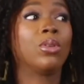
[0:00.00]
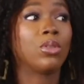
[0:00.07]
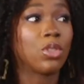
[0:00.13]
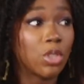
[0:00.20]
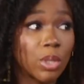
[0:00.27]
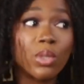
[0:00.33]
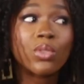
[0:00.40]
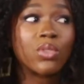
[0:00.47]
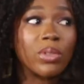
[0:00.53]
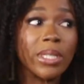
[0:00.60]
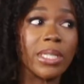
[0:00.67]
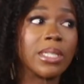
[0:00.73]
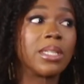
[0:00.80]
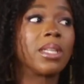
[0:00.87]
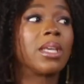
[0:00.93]

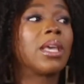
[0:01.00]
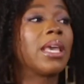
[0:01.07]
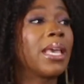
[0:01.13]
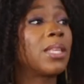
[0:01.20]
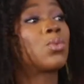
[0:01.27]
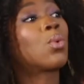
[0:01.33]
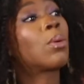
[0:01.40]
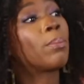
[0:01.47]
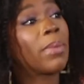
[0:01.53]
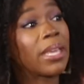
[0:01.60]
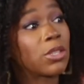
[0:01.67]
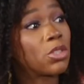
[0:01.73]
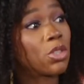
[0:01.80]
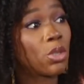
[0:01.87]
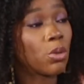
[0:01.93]
children is what
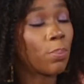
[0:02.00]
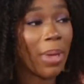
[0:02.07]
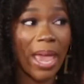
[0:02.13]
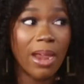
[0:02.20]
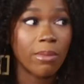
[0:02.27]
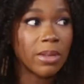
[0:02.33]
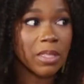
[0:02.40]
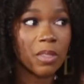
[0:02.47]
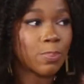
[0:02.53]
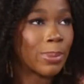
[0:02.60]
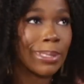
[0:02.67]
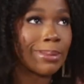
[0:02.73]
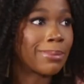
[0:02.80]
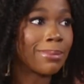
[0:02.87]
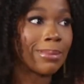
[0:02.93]
makes you parents,
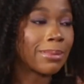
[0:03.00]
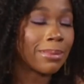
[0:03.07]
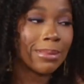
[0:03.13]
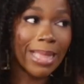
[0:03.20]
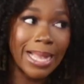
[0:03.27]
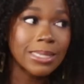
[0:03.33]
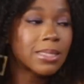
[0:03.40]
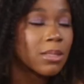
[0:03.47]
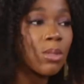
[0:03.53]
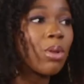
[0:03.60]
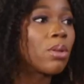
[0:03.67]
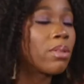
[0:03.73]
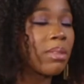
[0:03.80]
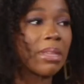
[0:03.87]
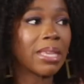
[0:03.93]
but that's
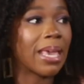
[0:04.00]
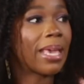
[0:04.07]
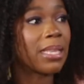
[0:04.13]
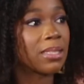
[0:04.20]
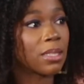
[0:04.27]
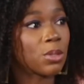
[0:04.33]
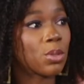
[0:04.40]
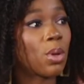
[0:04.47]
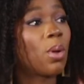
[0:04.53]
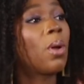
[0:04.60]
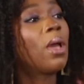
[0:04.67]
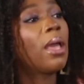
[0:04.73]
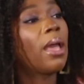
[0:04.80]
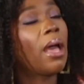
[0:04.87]
not the case at all.